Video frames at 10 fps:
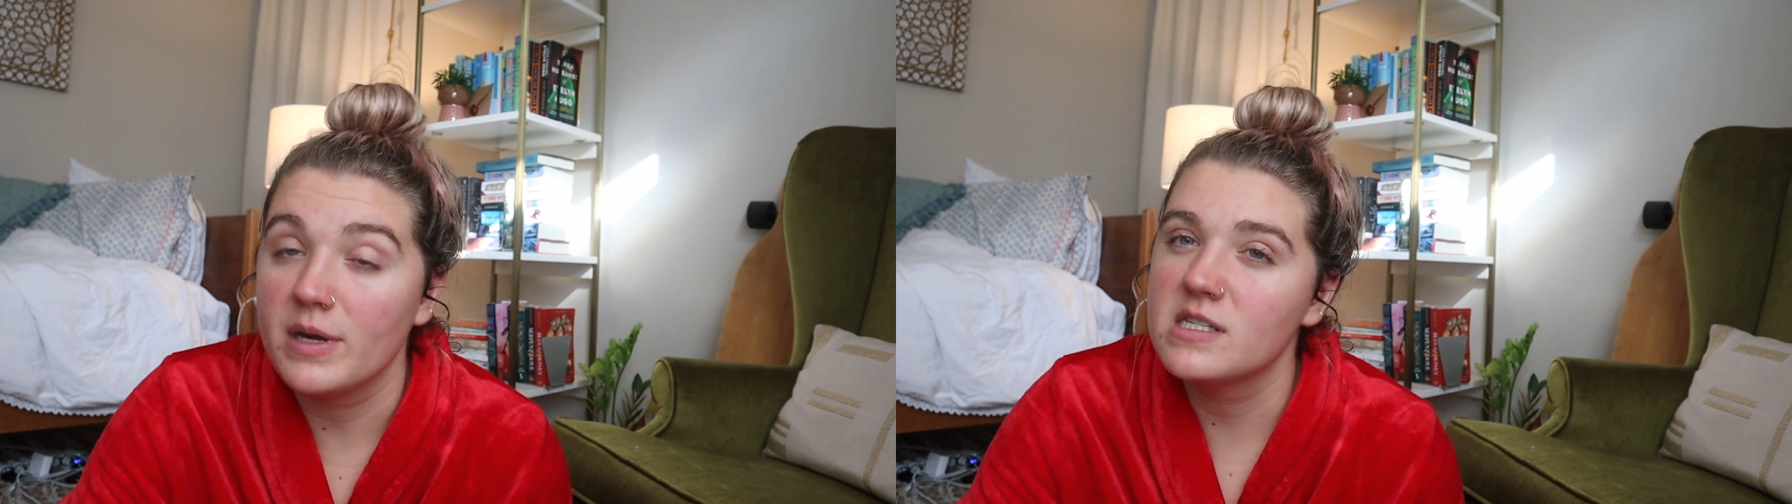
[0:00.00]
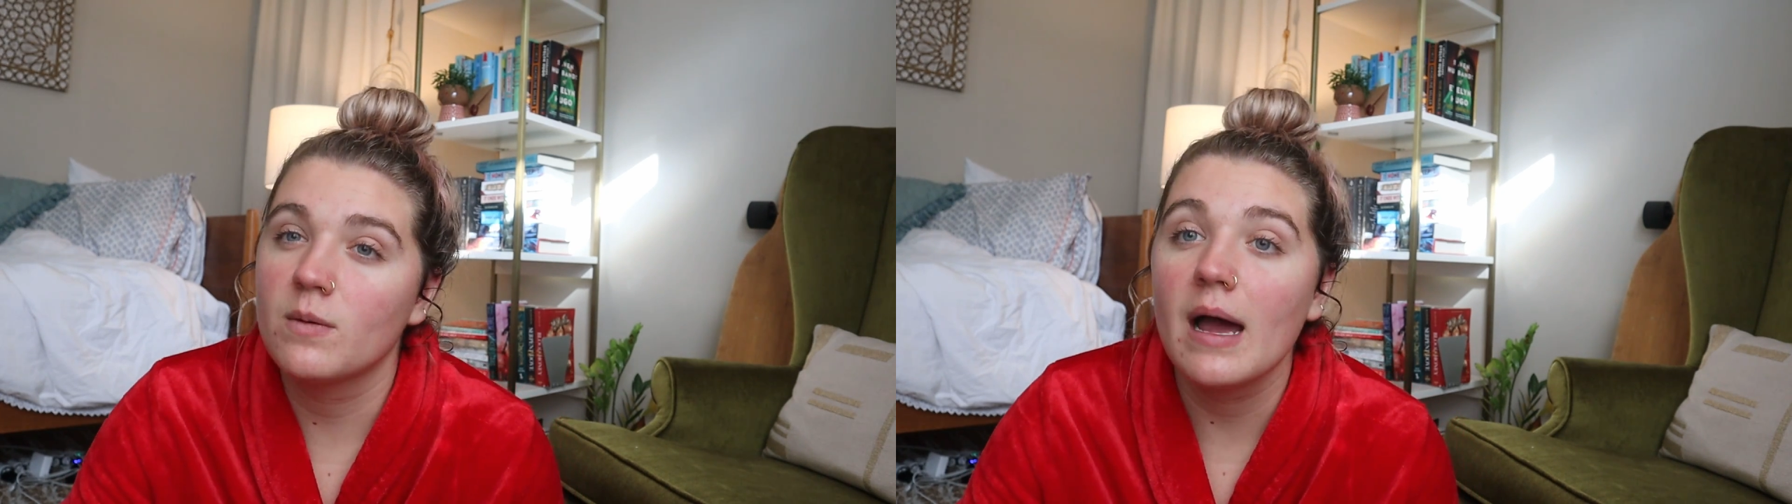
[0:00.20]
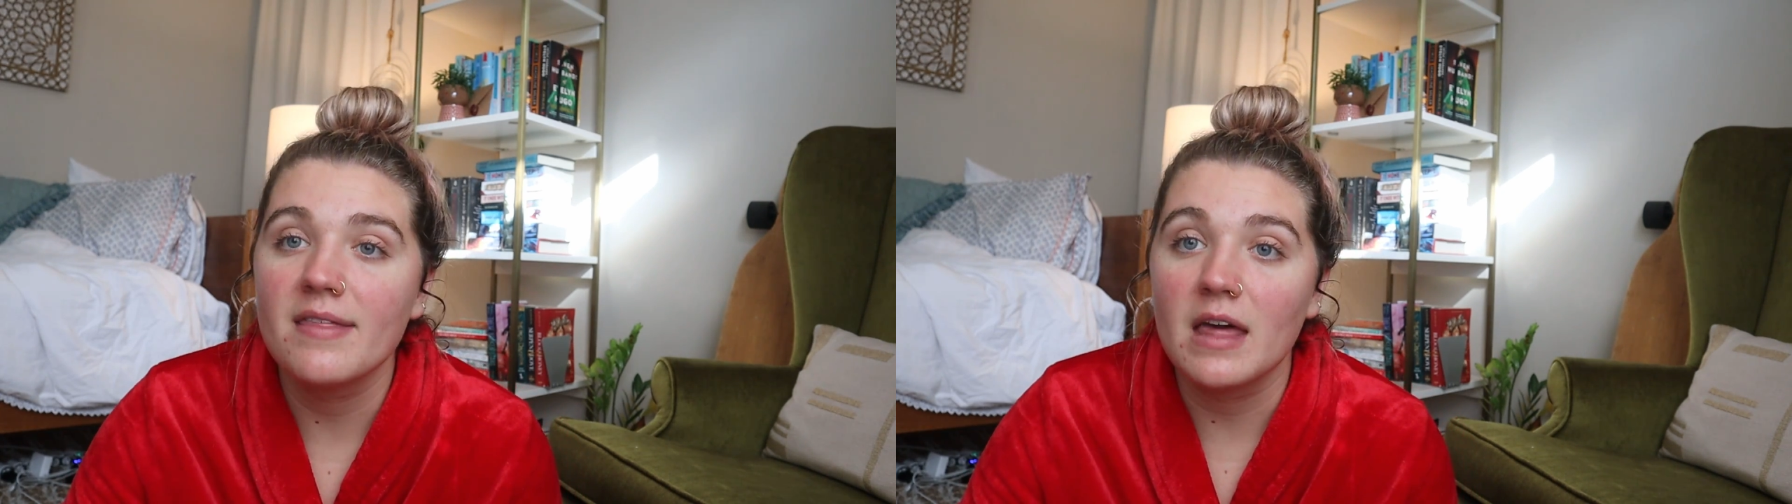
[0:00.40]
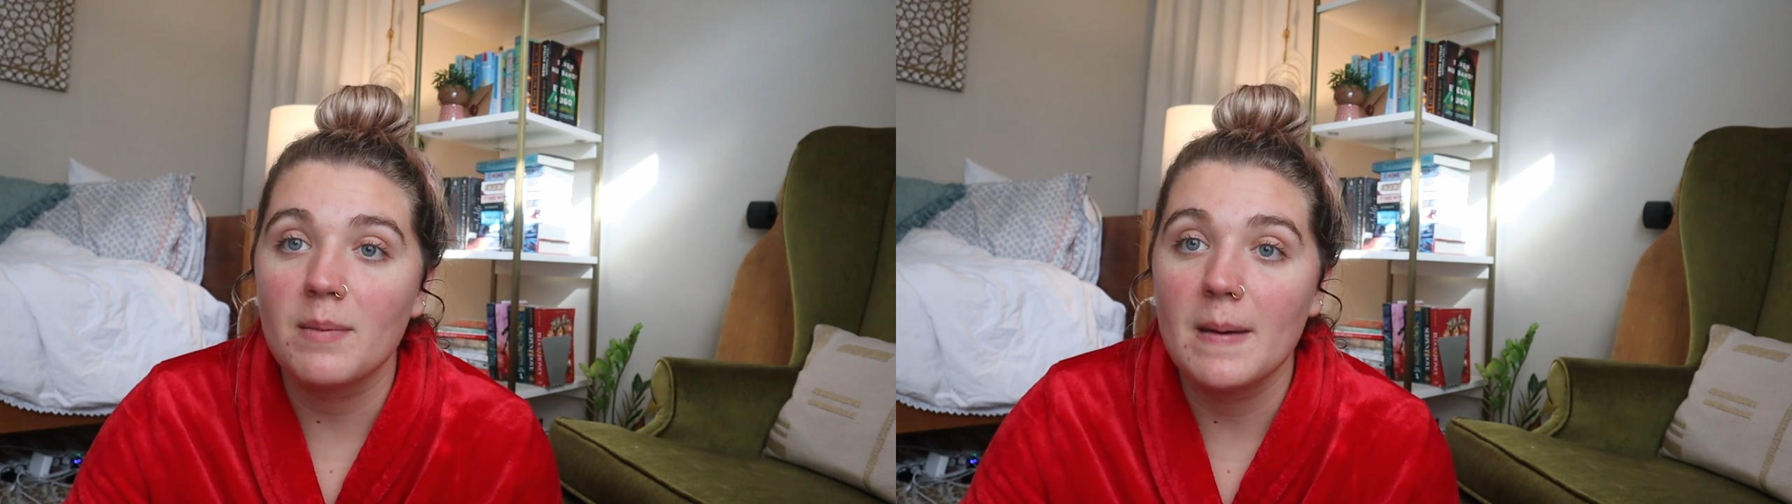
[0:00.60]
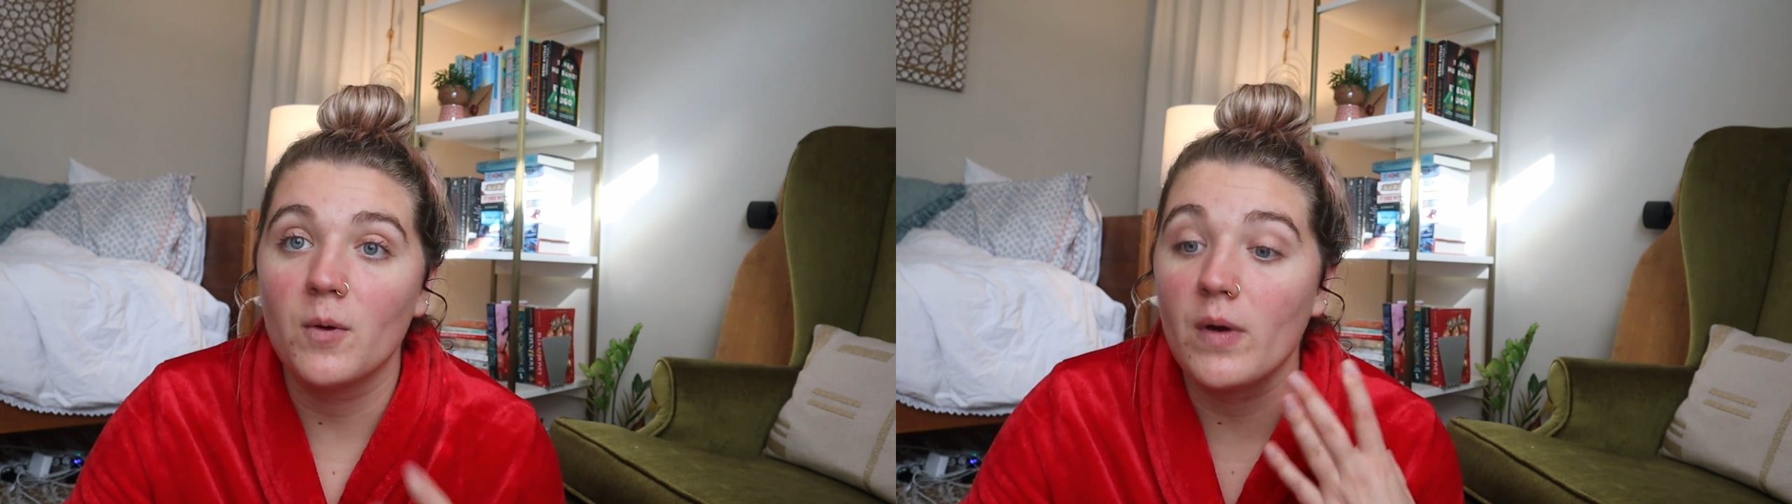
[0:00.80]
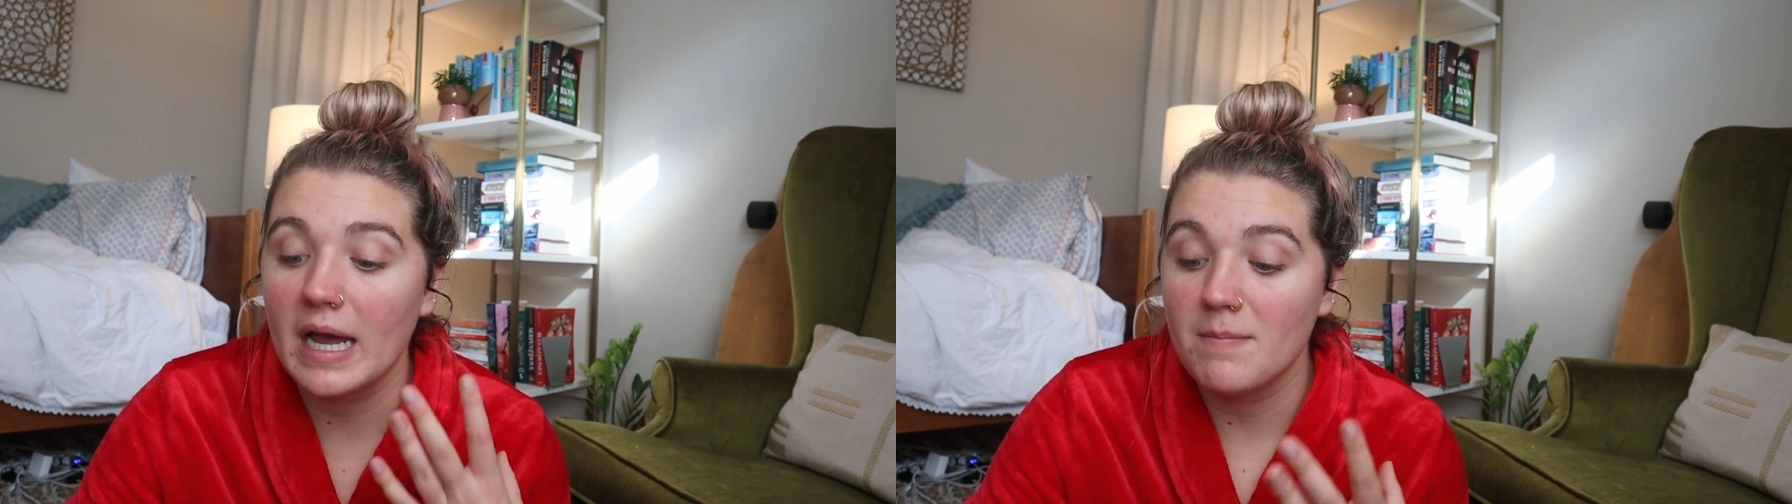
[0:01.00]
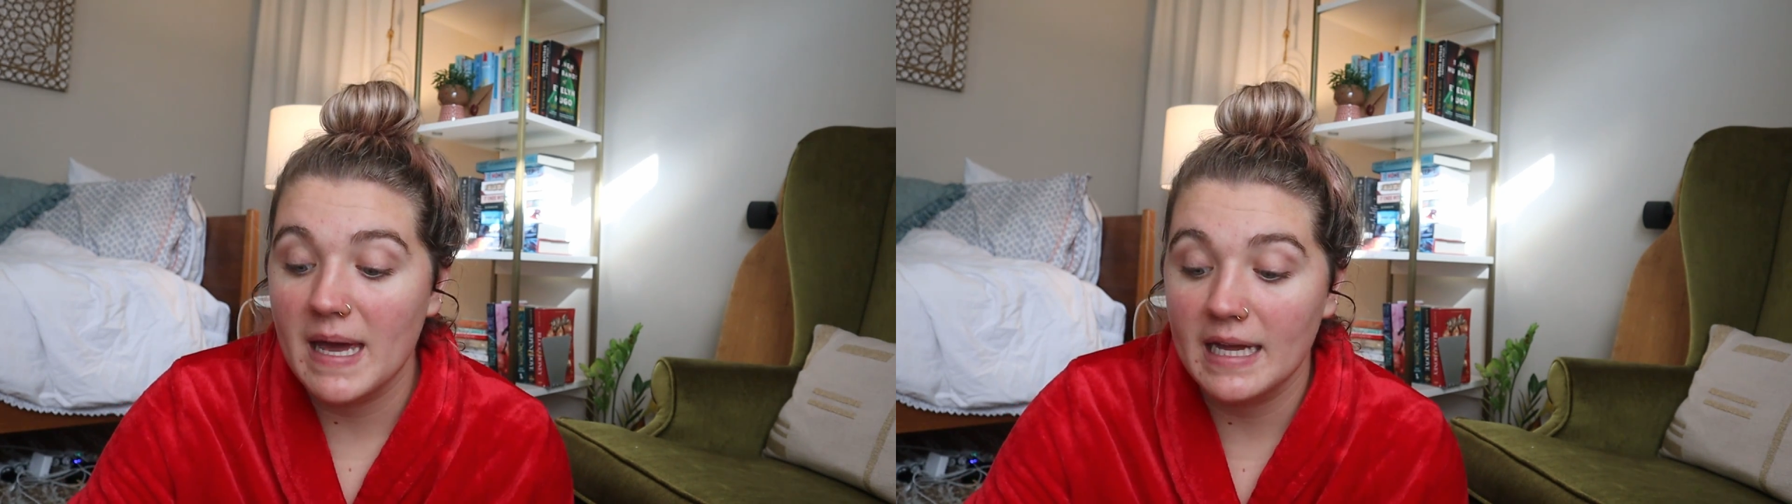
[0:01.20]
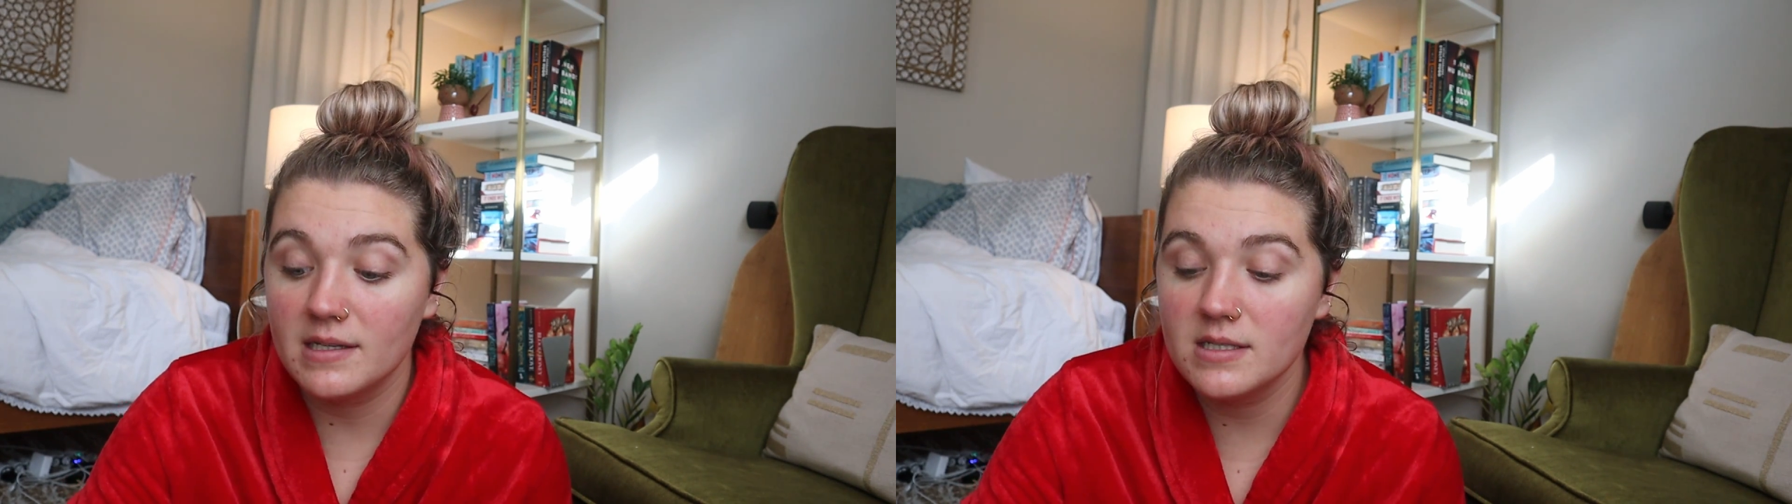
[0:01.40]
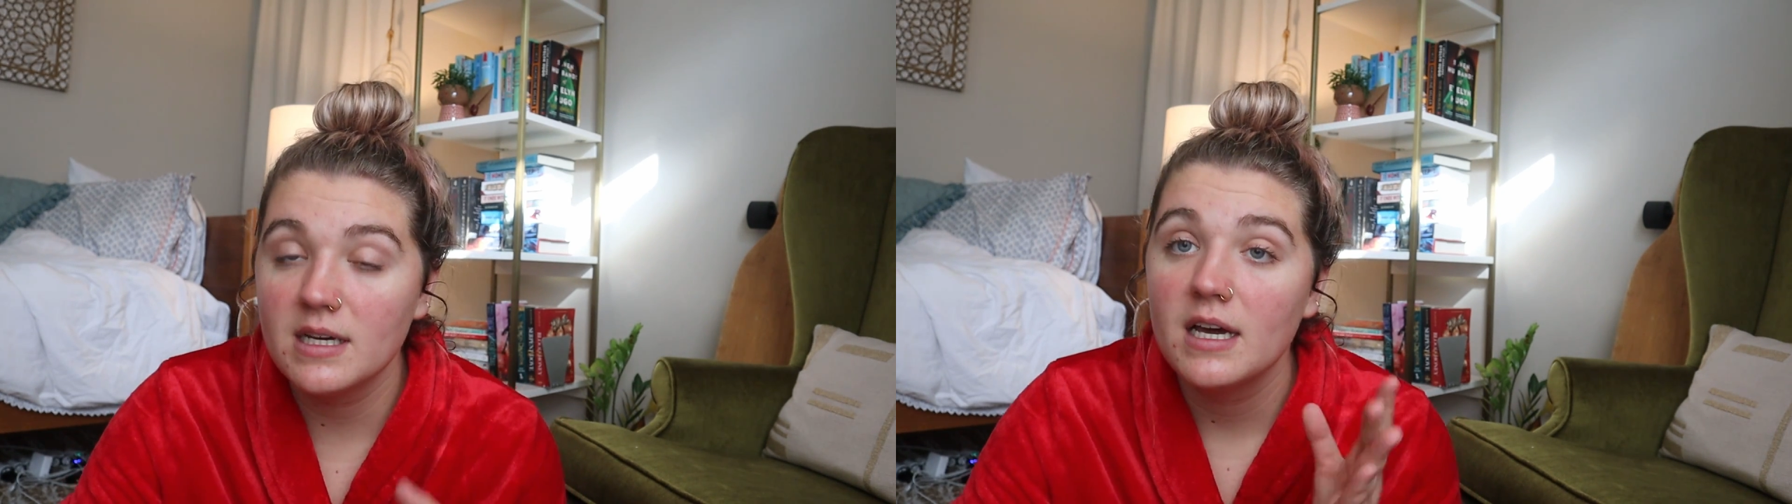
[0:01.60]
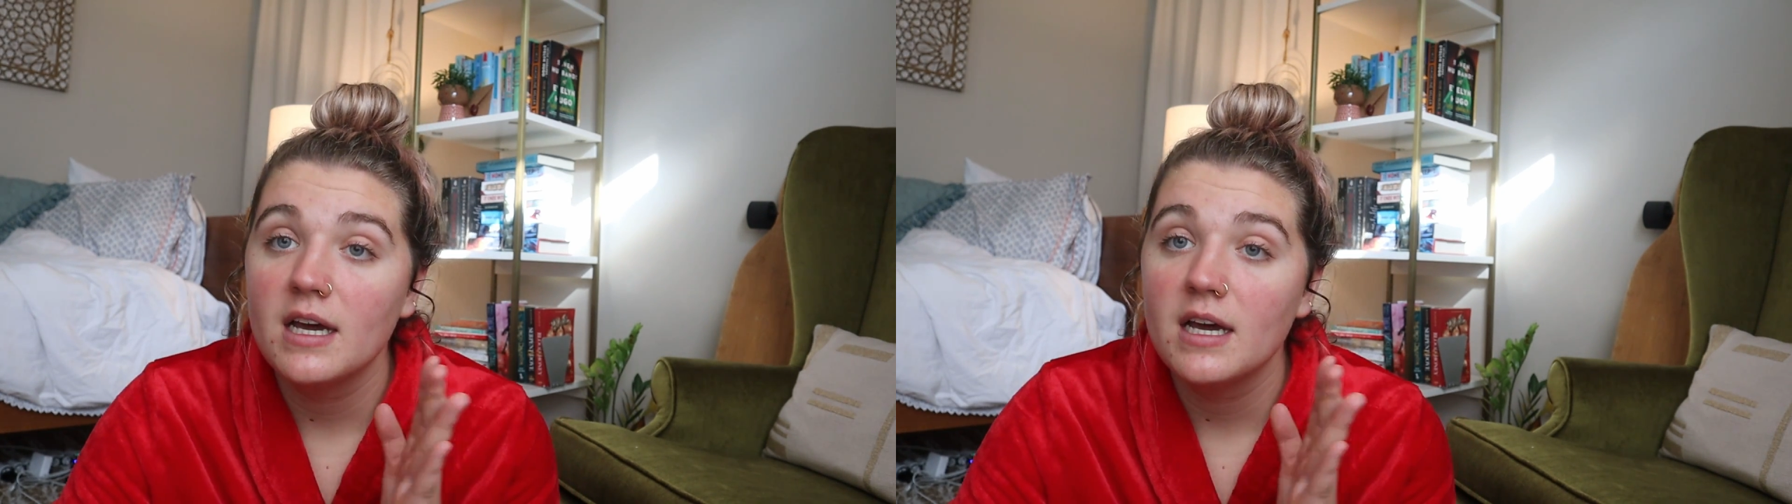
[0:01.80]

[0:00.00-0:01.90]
reason why I think people recommend